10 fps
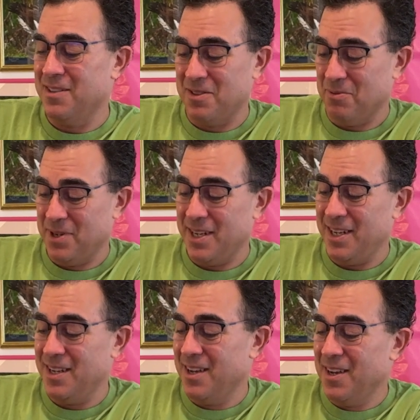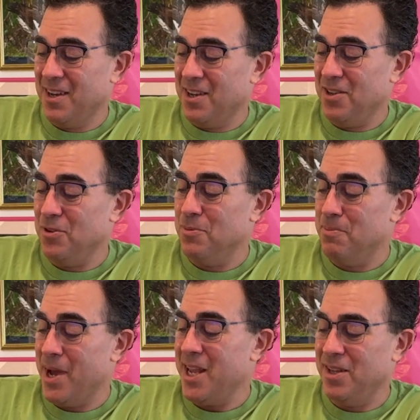3, you
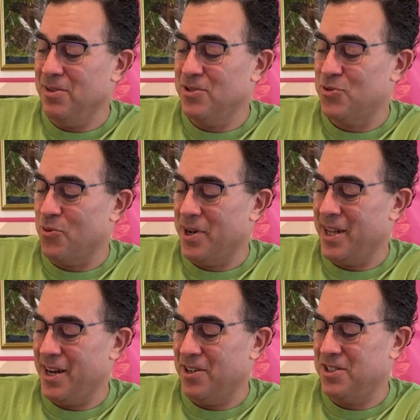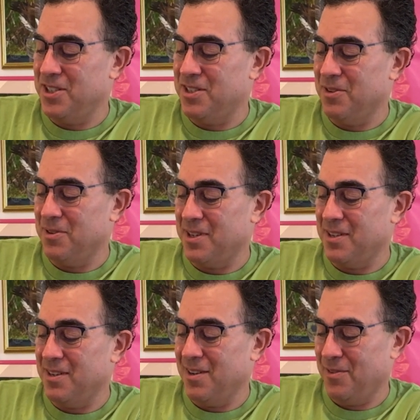may use 1 energy
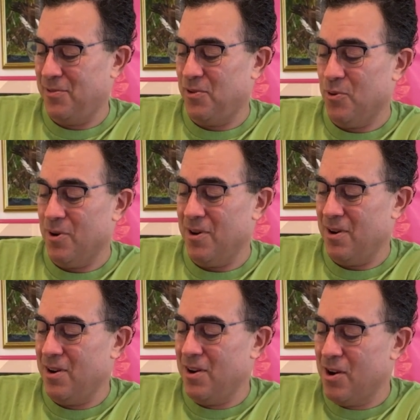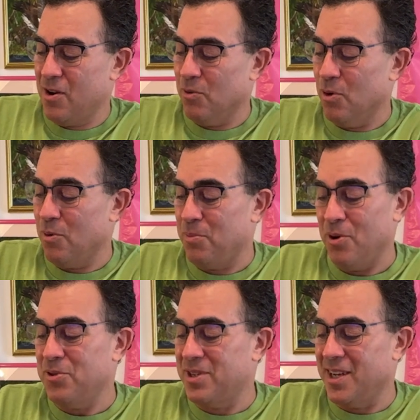token. 4, roll
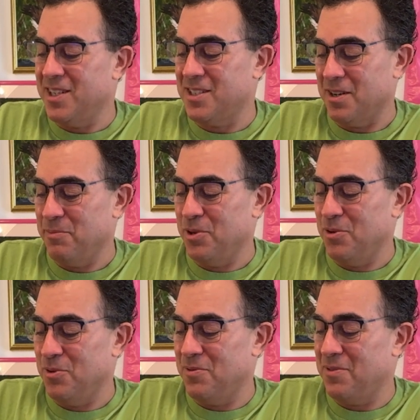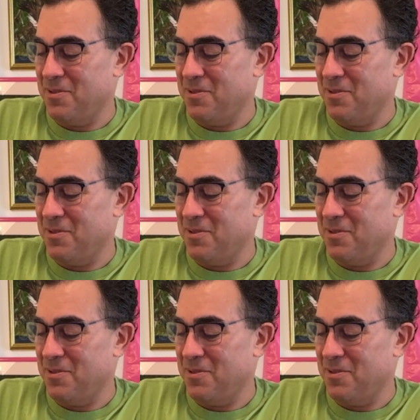both dice and move.